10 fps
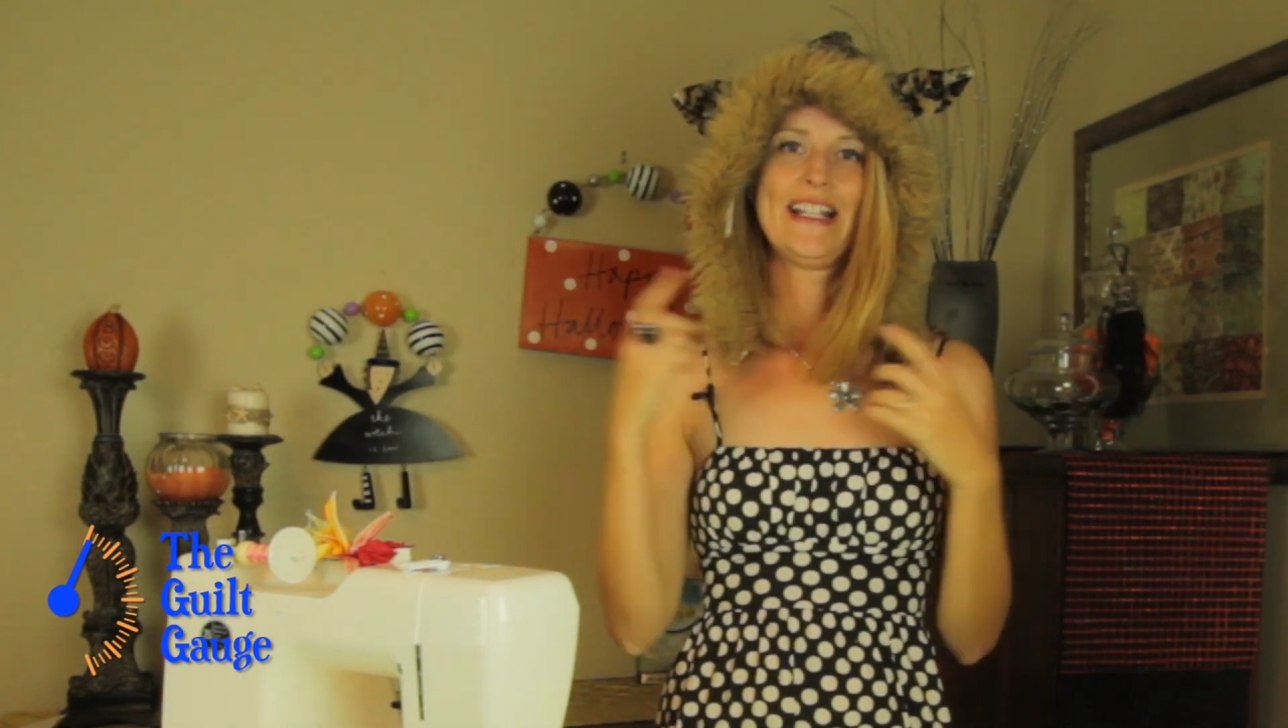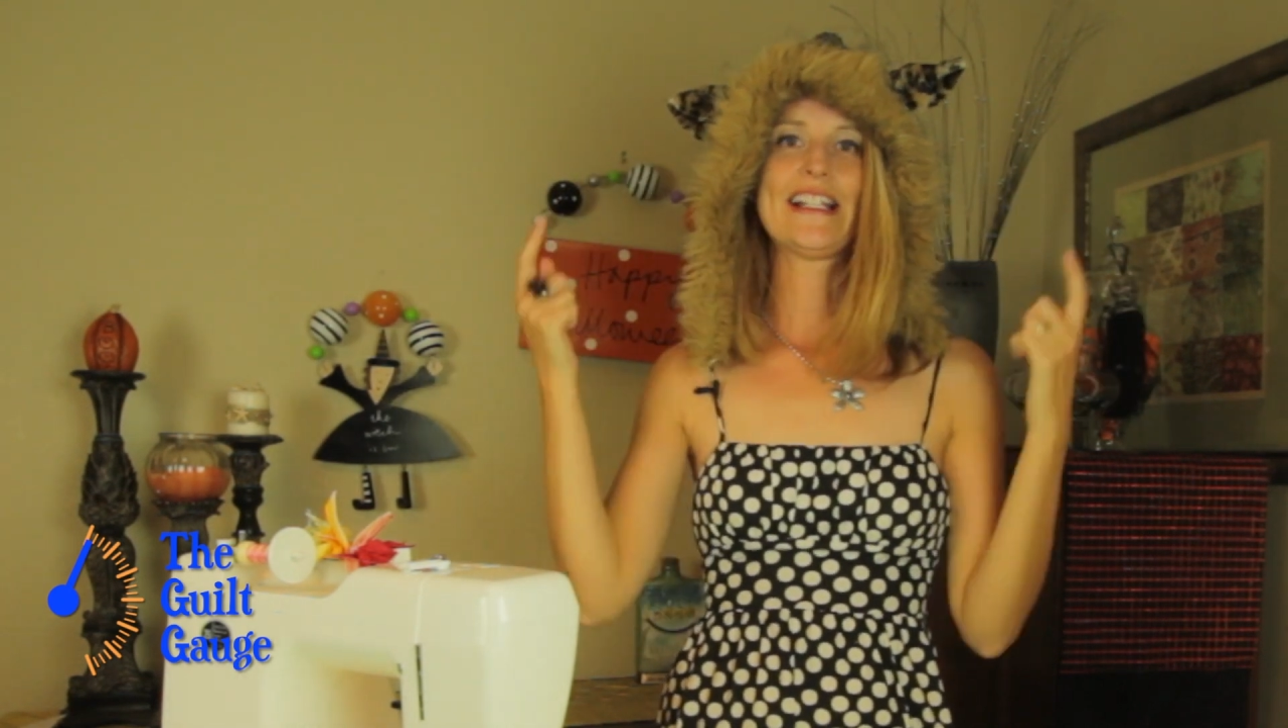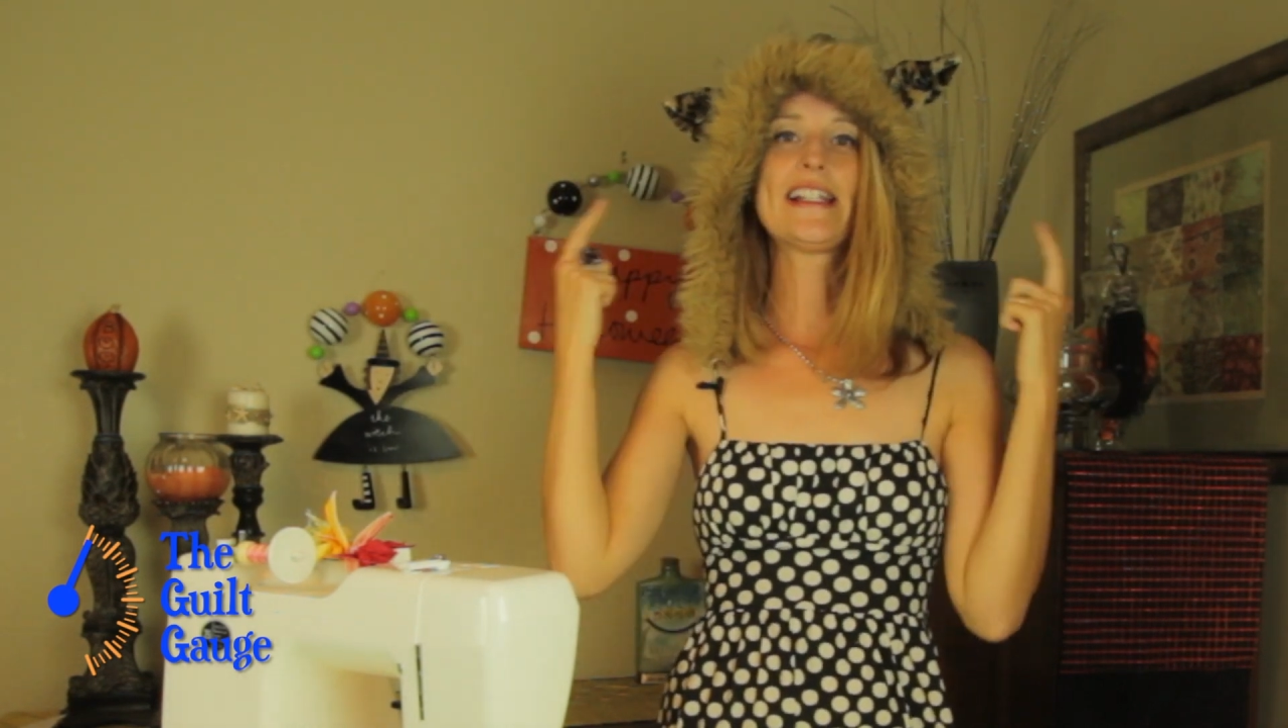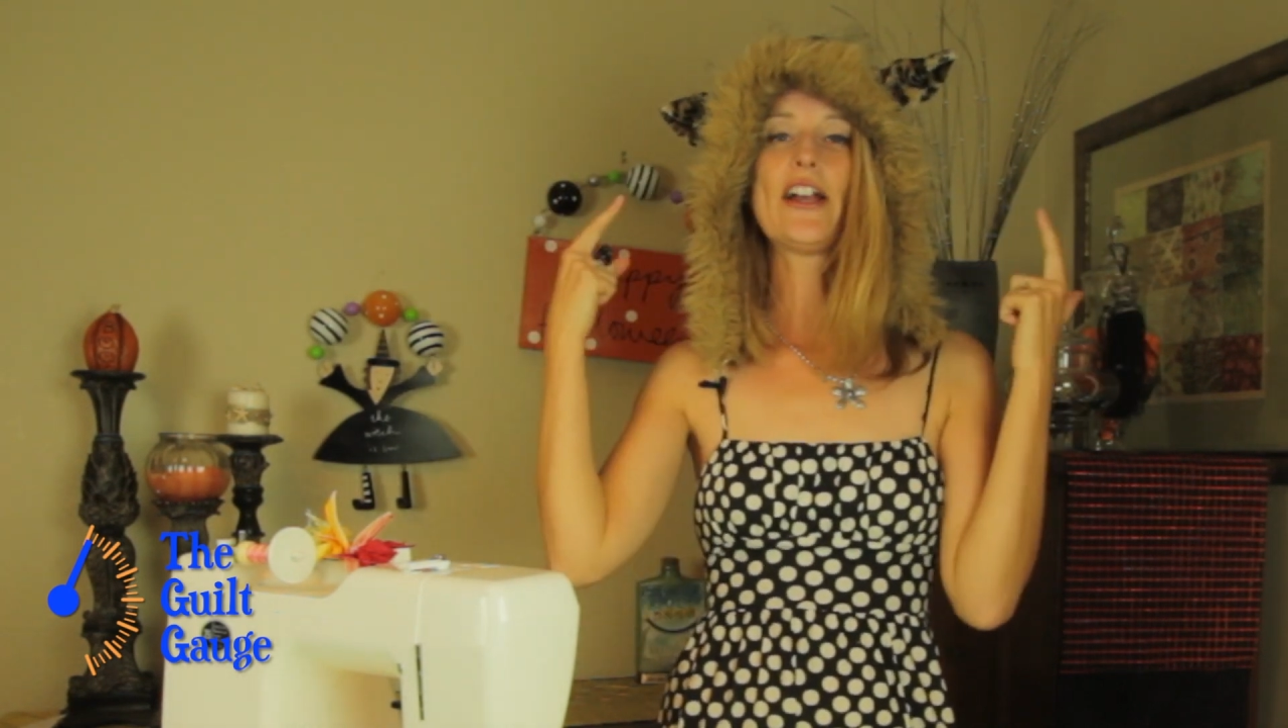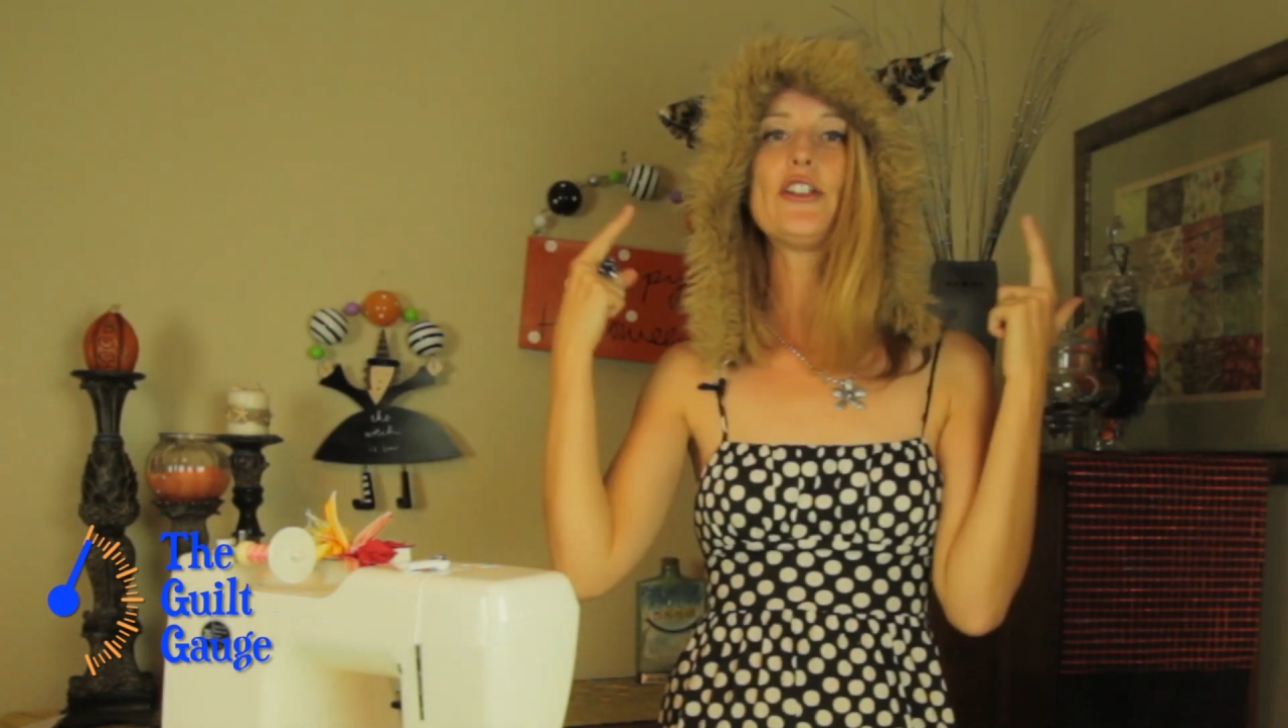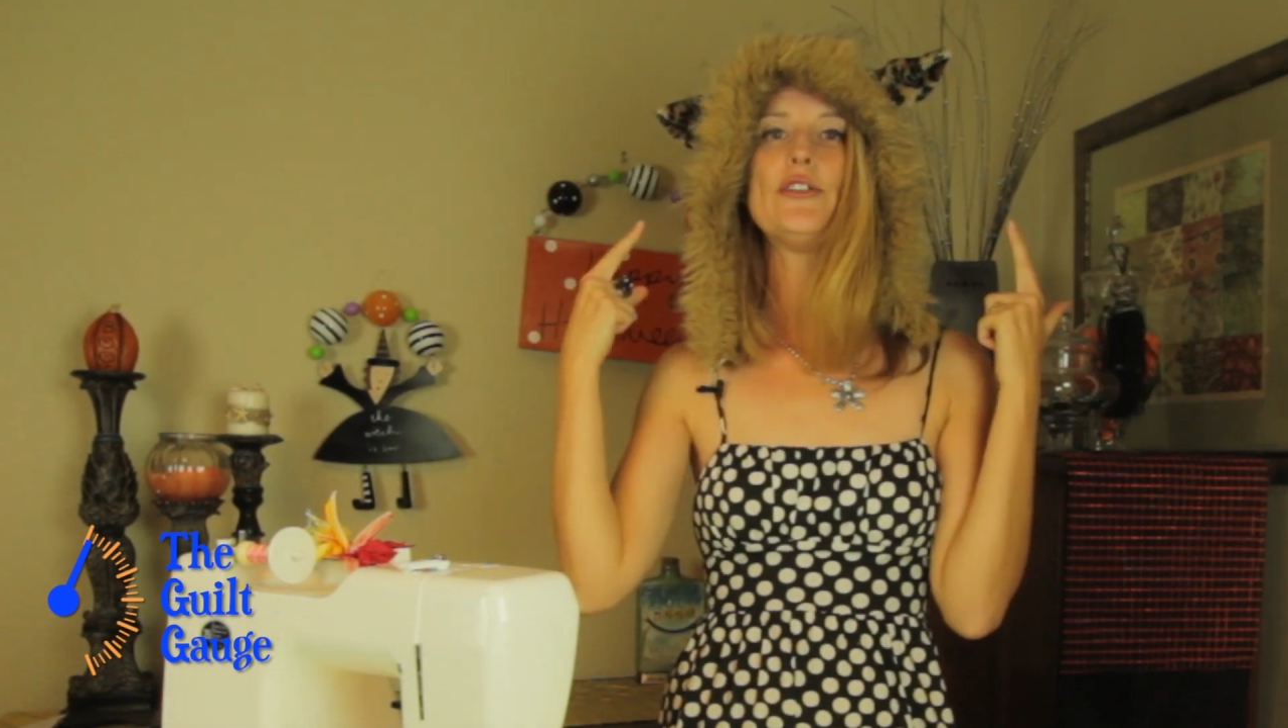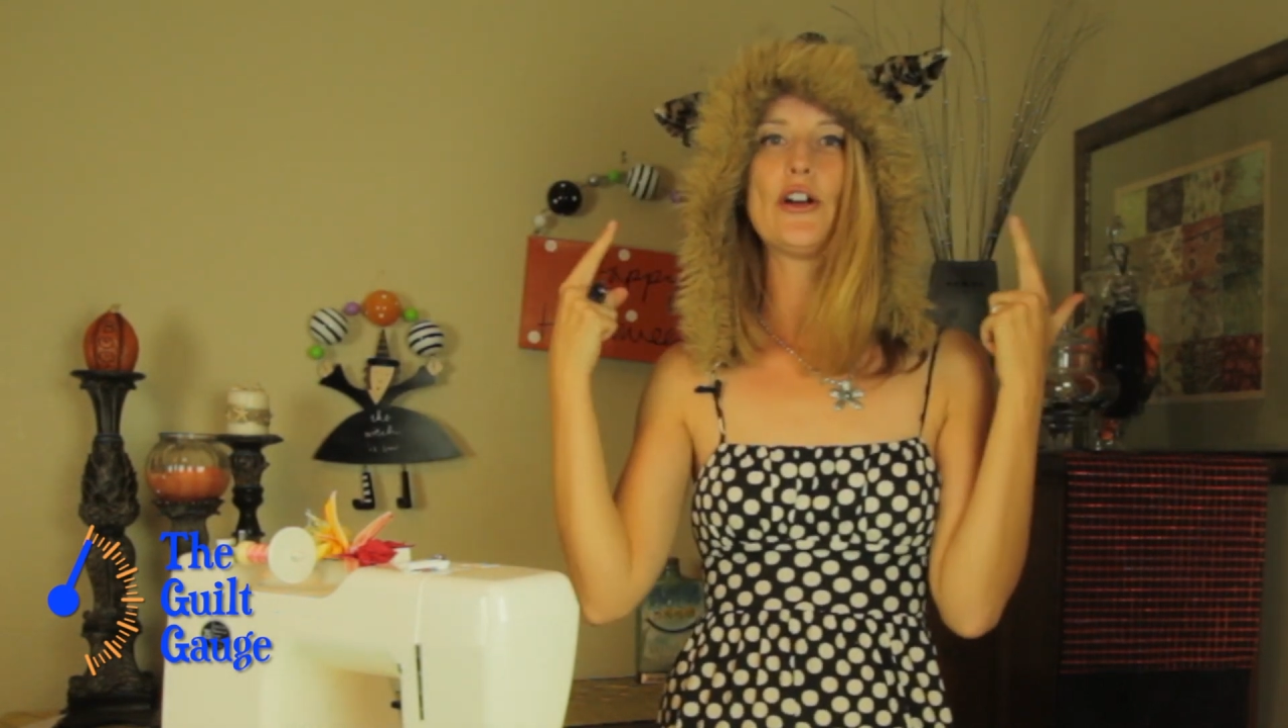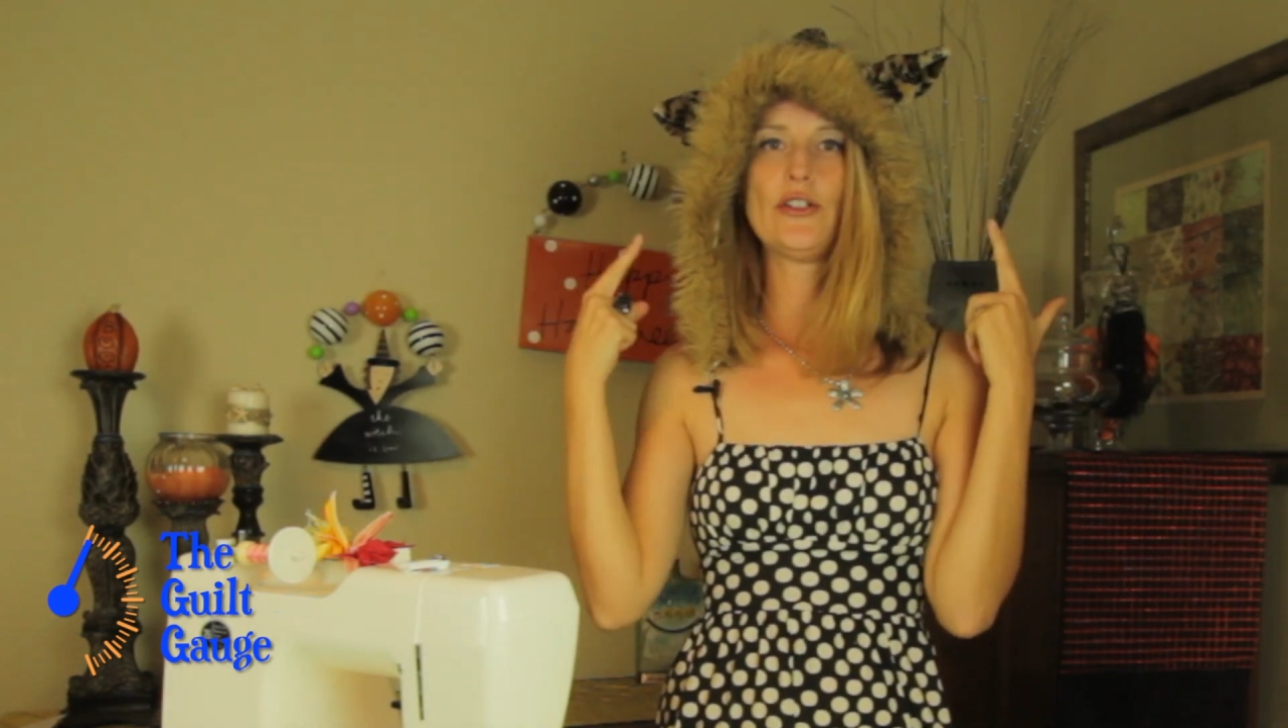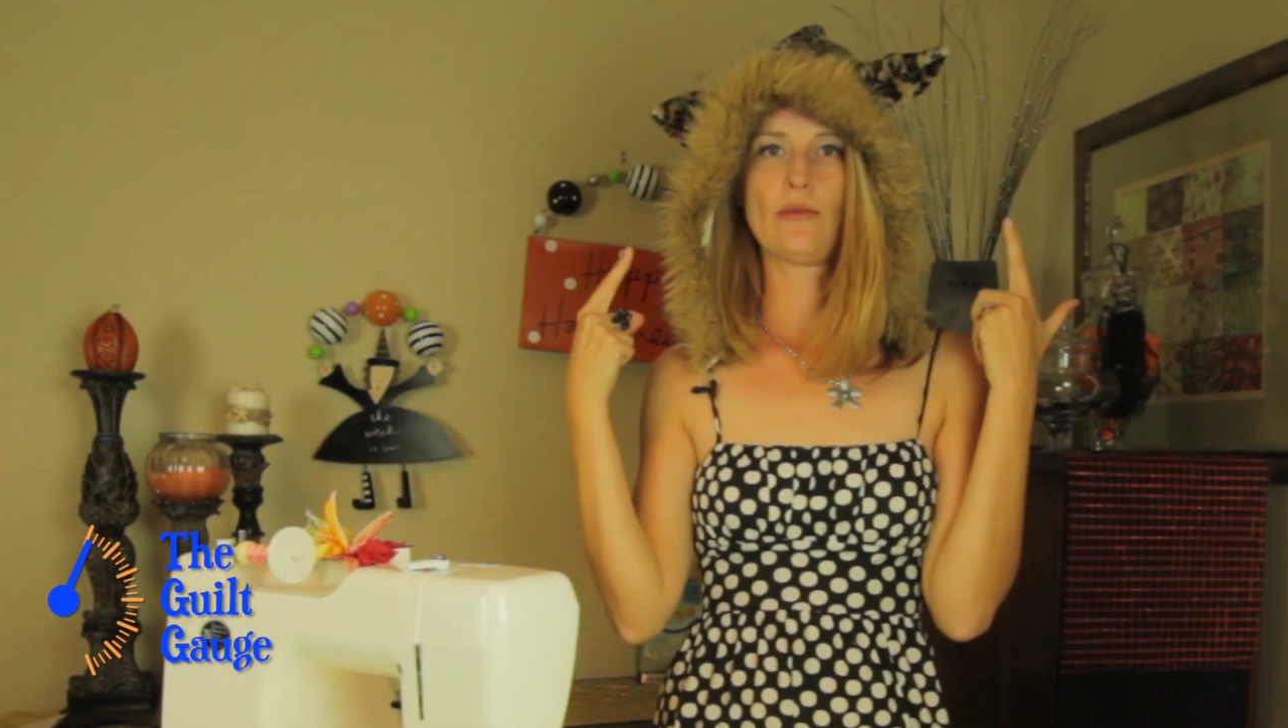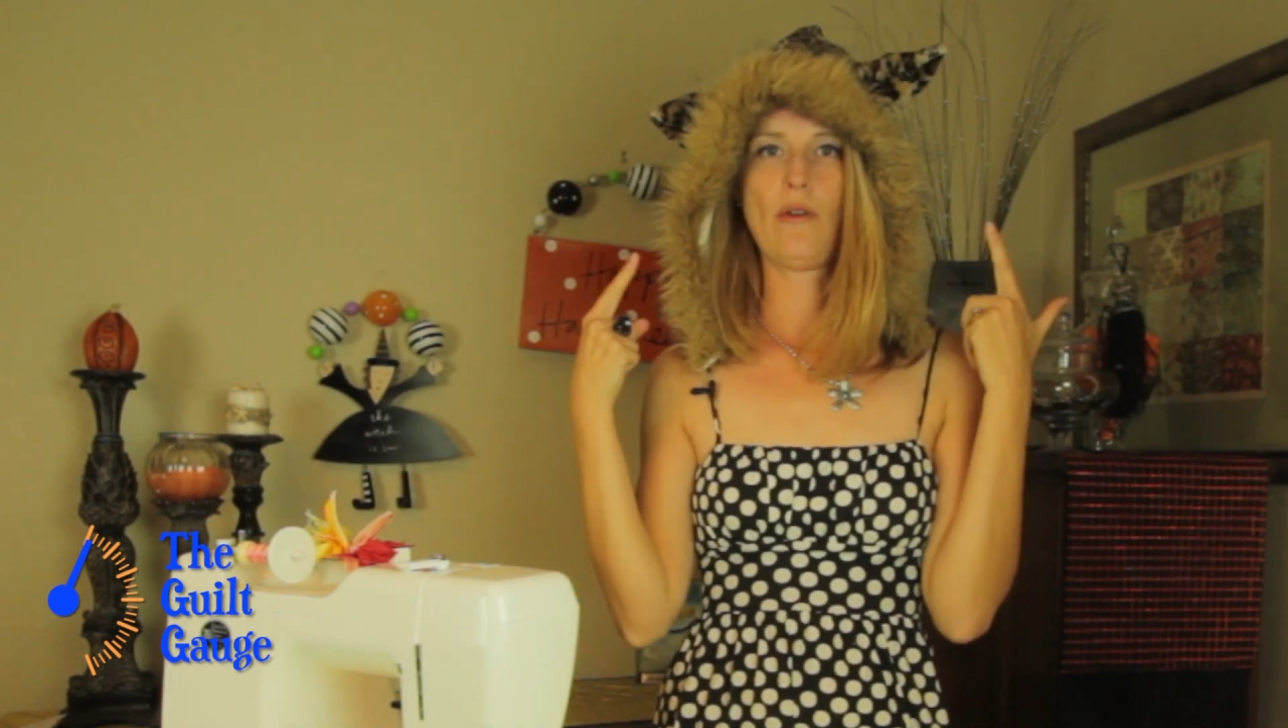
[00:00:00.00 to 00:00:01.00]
This is how you know your